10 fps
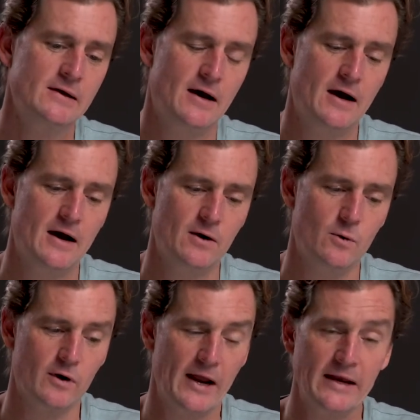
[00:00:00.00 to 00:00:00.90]

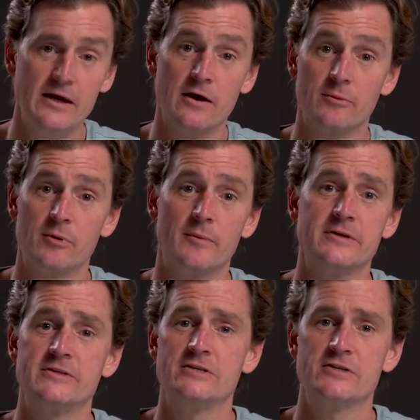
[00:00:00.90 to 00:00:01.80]
Or any other
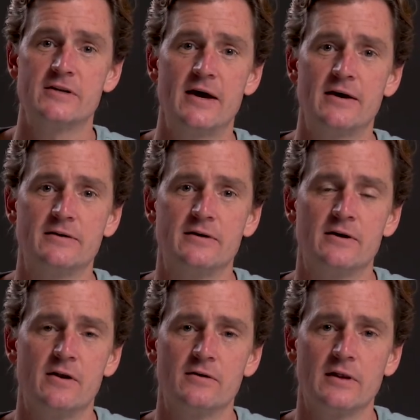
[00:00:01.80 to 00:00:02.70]
permutation of that
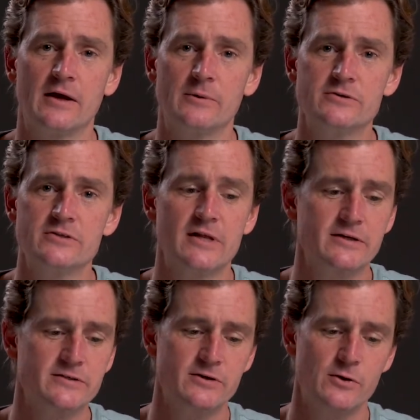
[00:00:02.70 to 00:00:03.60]
in other languages
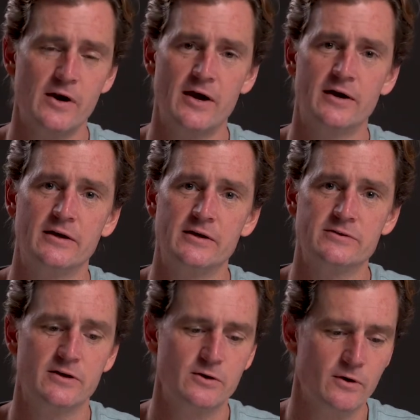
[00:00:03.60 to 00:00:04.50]
like Señora y
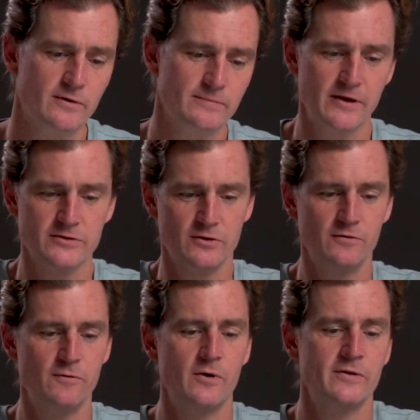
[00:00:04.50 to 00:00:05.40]
Señor and
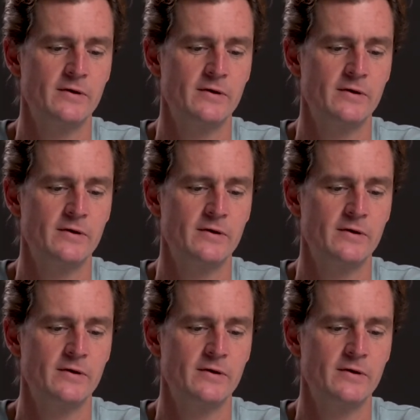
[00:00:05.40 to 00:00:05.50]
so forth.